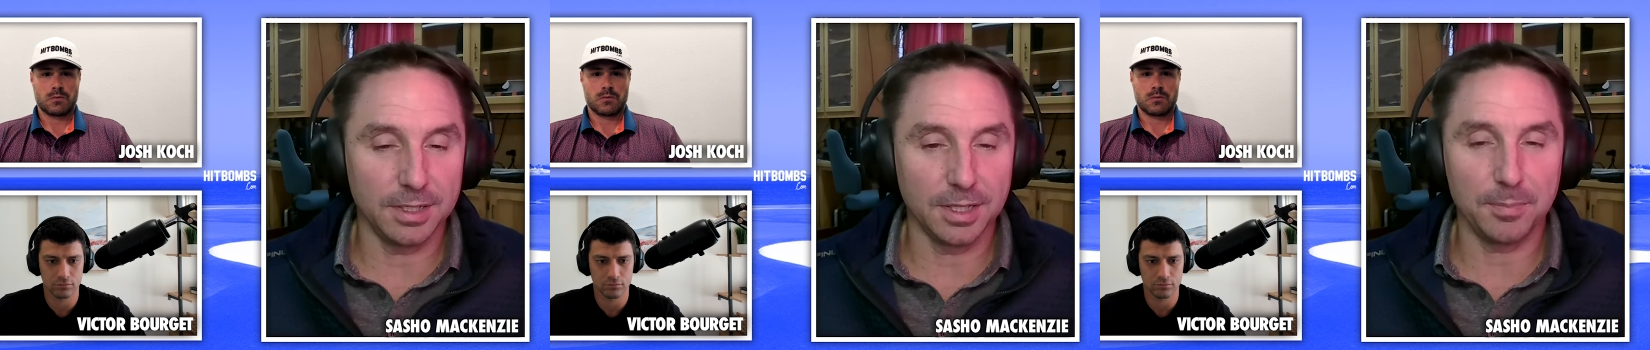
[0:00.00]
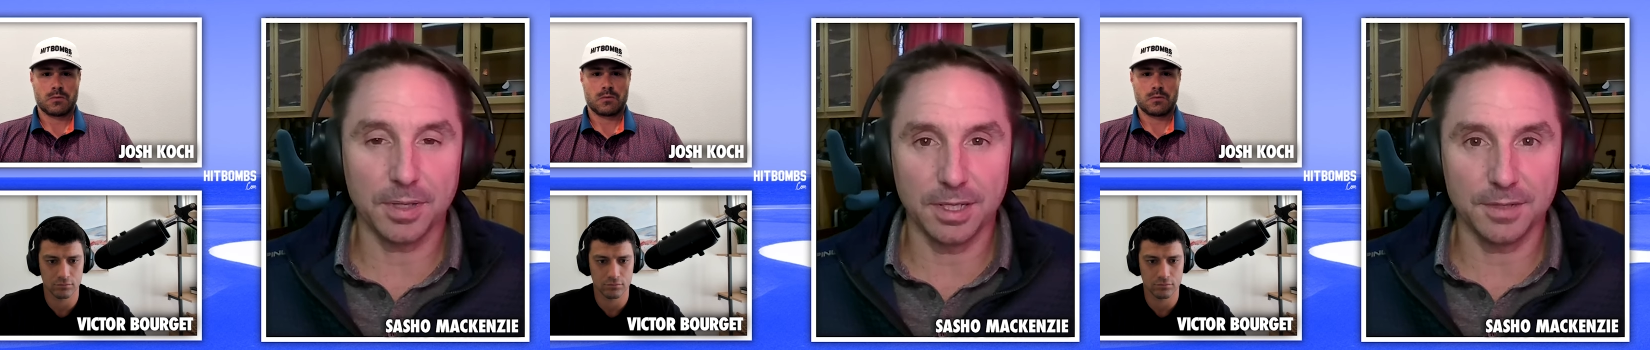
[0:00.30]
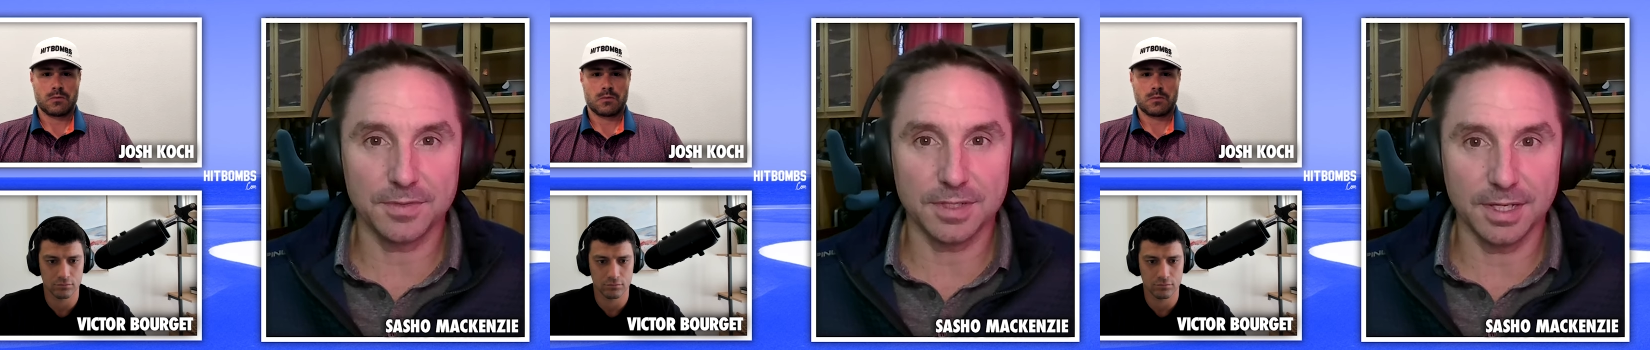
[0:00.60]
Speaker 1: Olympic
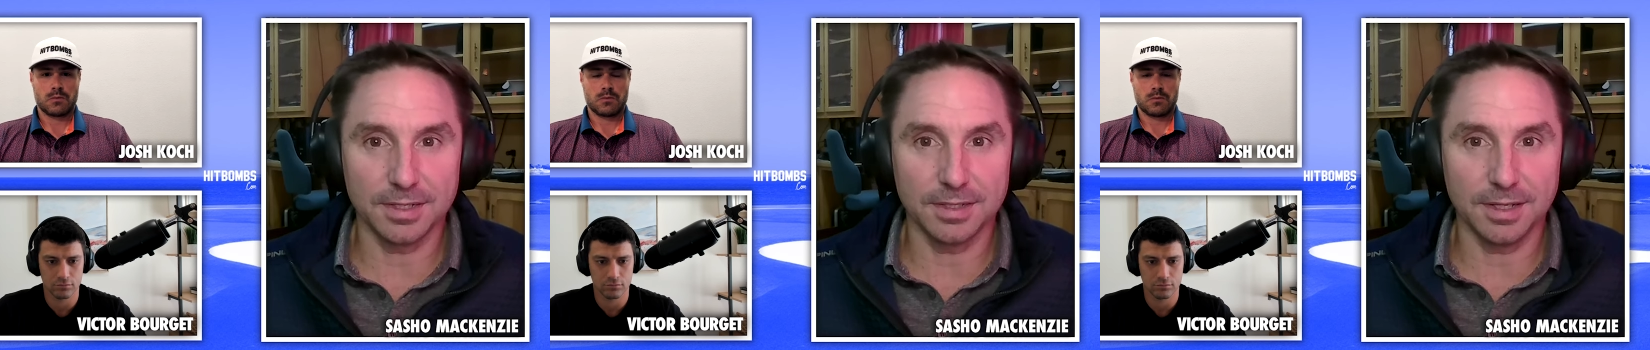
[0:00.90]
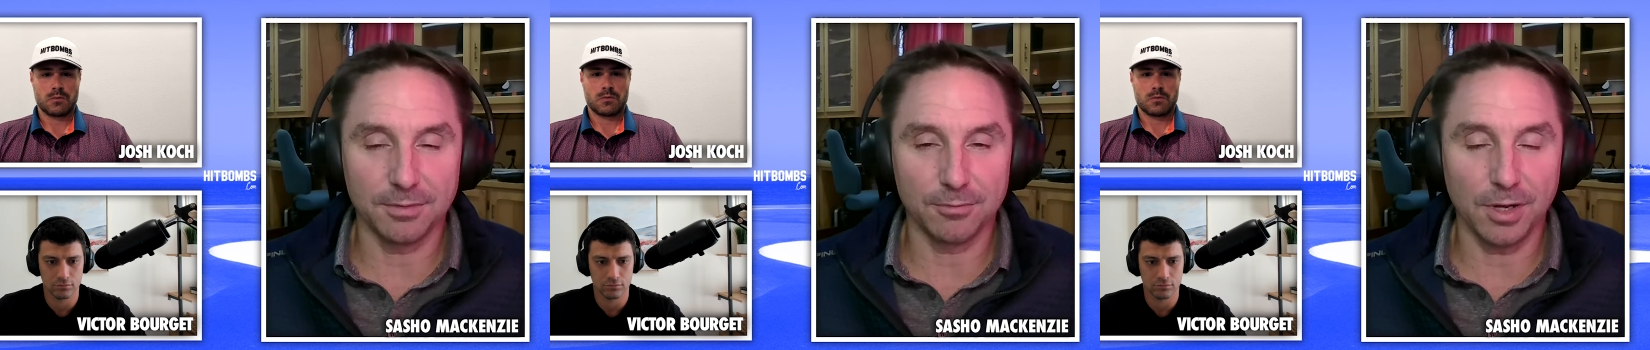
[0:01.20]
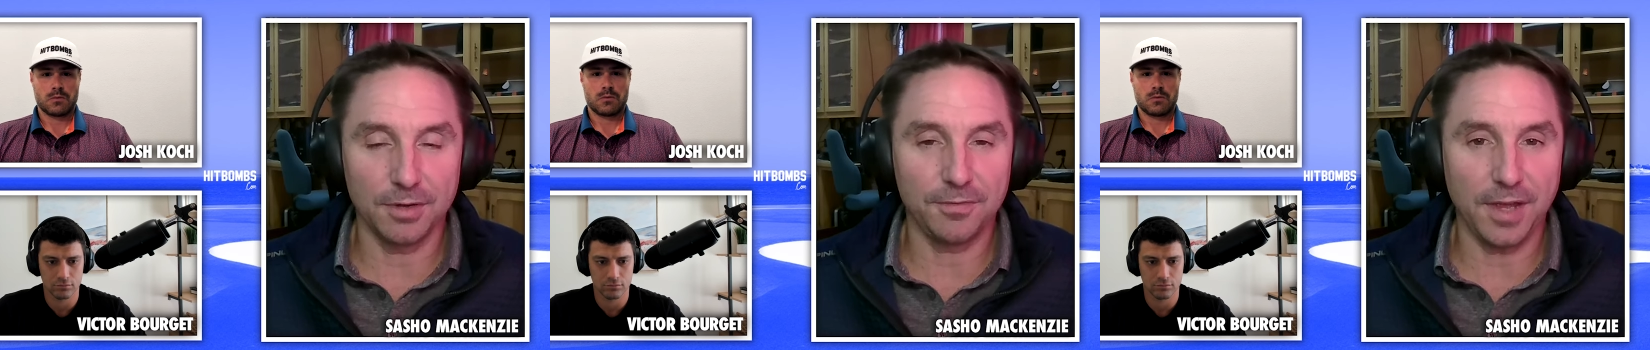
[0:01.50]
lifts and and
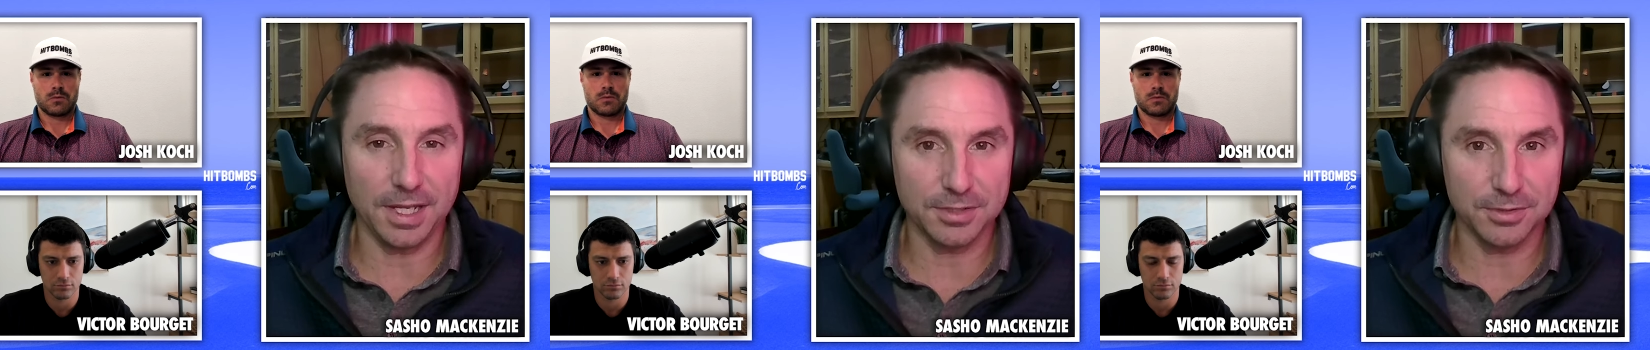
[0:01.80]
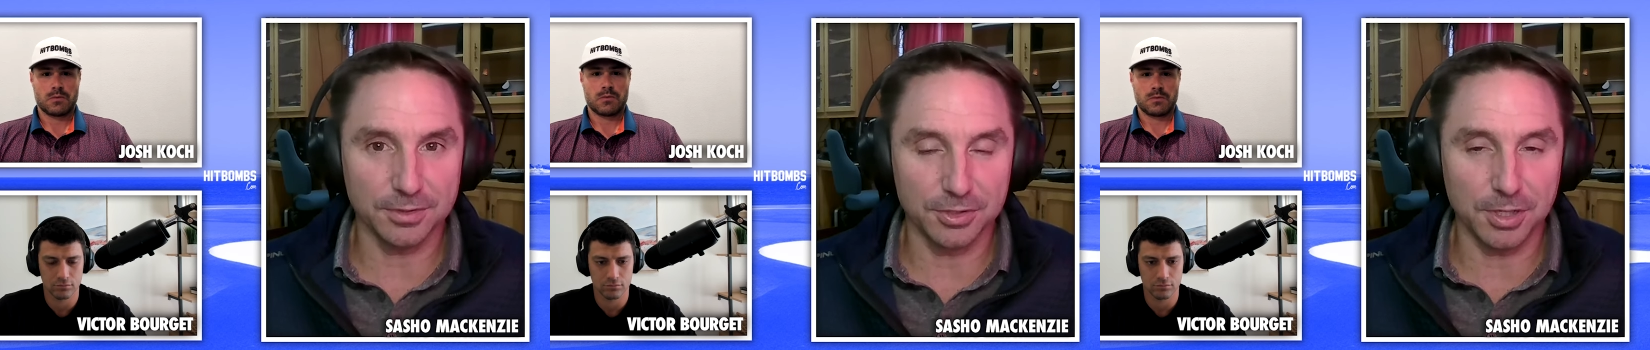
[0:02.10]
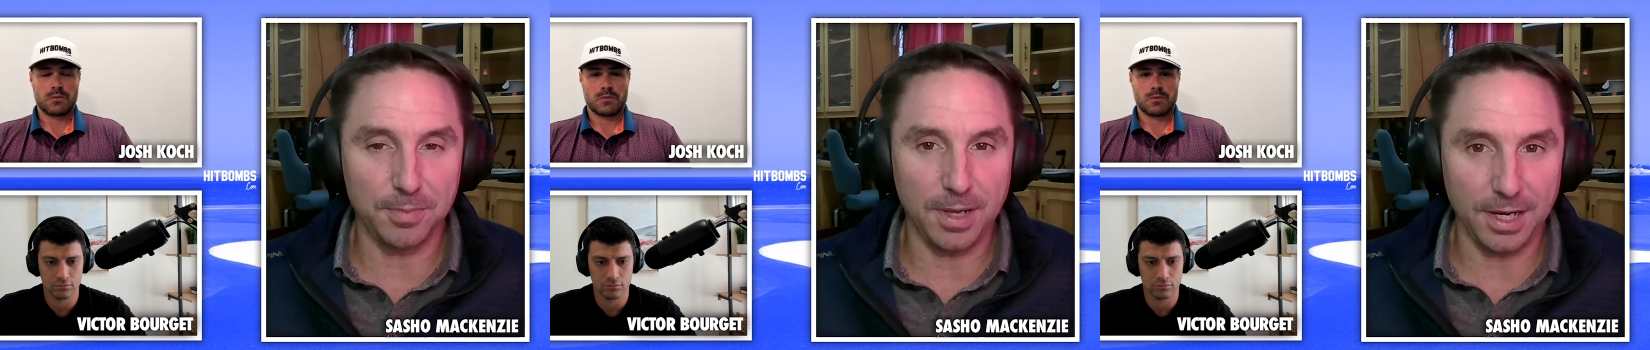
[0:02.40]
run faster and
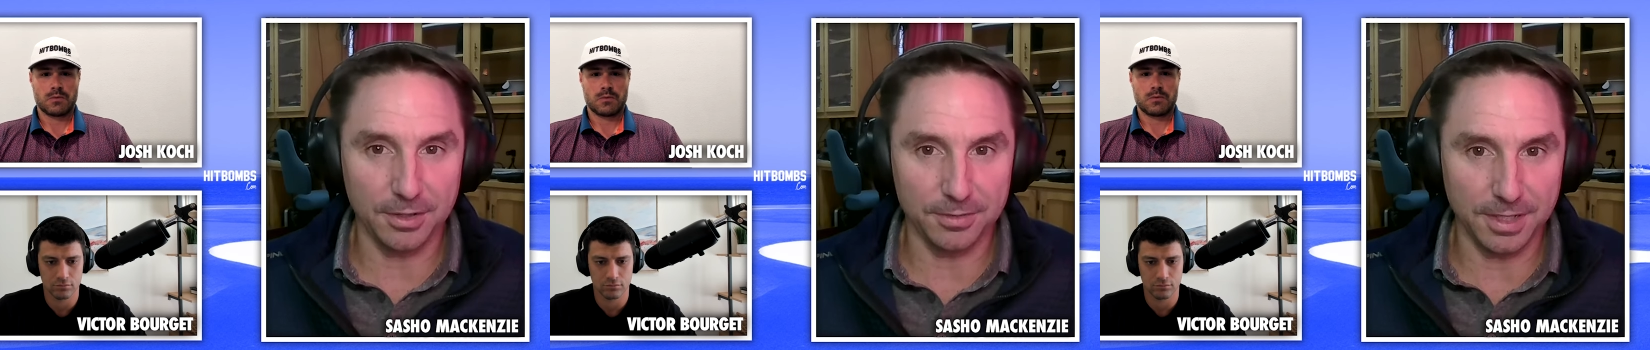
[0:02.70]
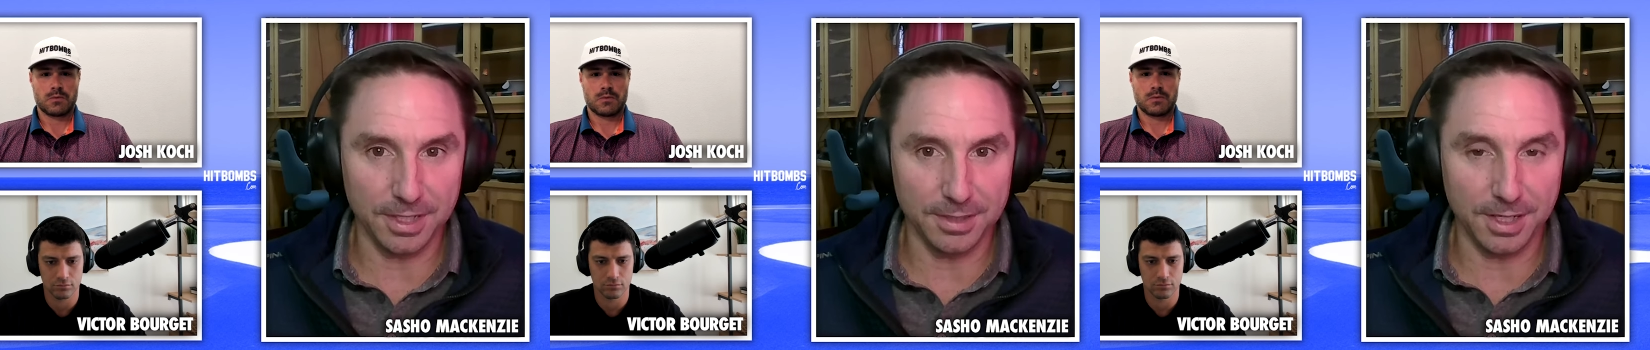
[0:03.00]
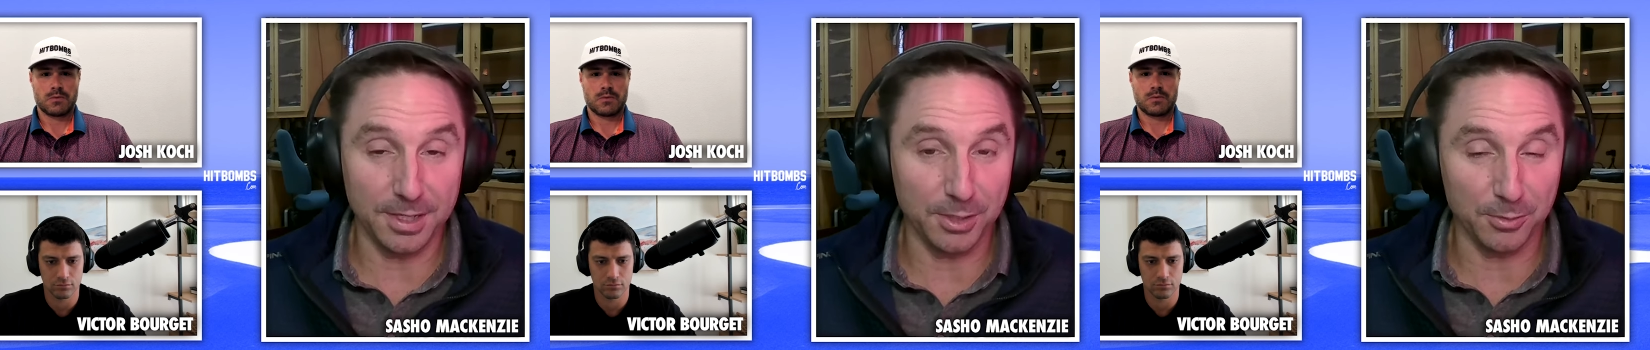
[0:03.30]
jump higher than
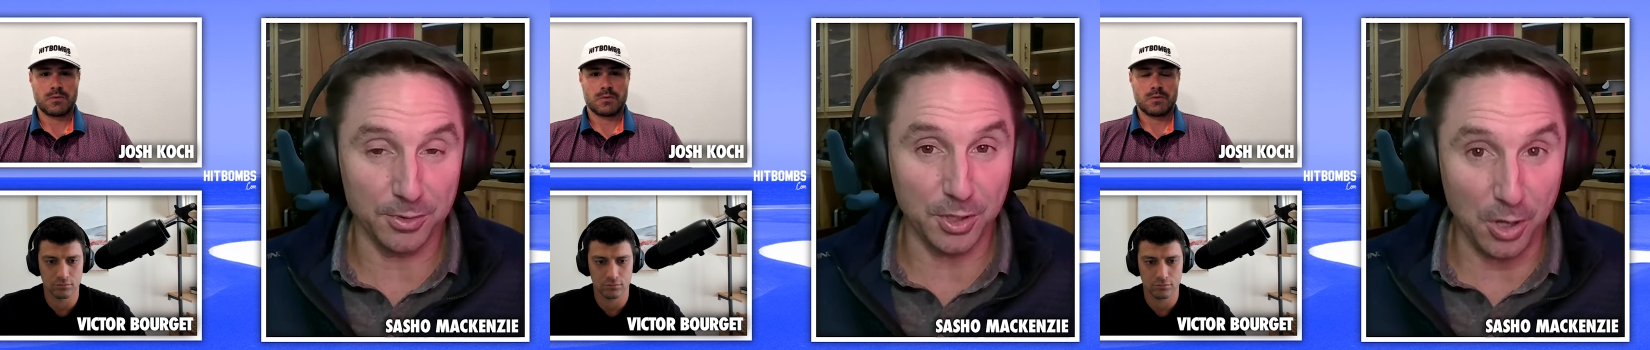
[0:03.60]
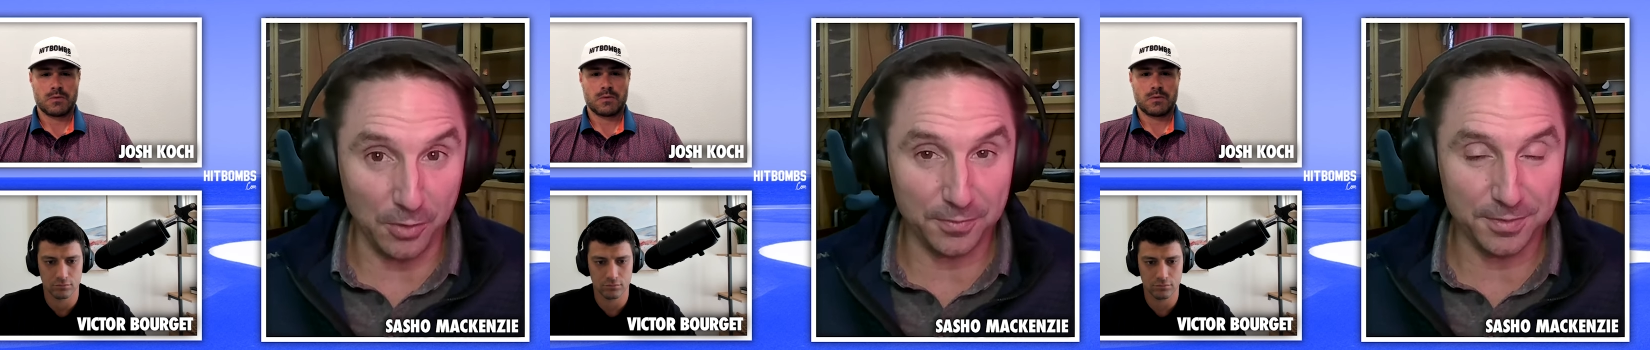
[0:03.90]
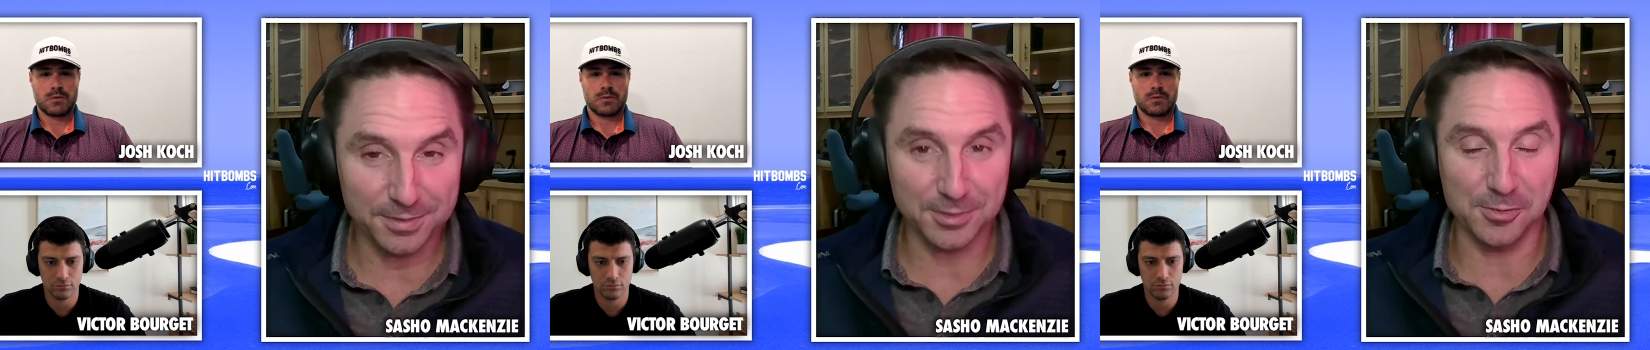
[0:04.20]
anything with golf
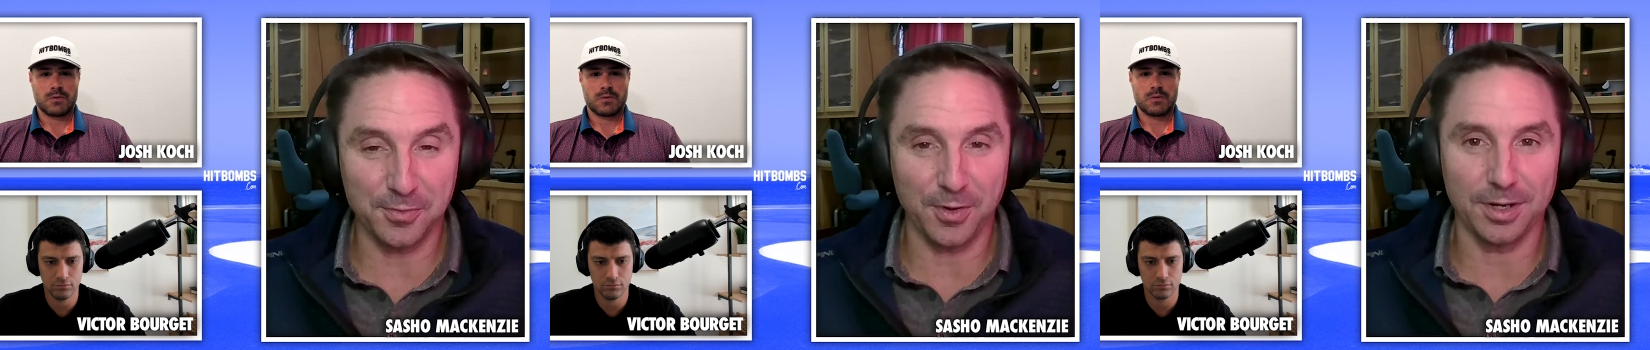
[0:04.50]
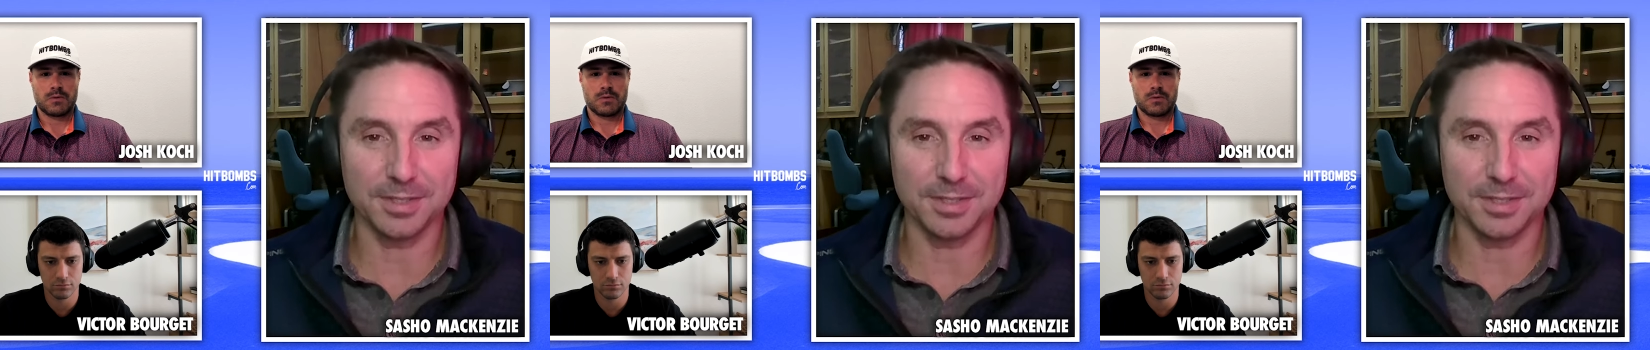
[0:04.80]
so far.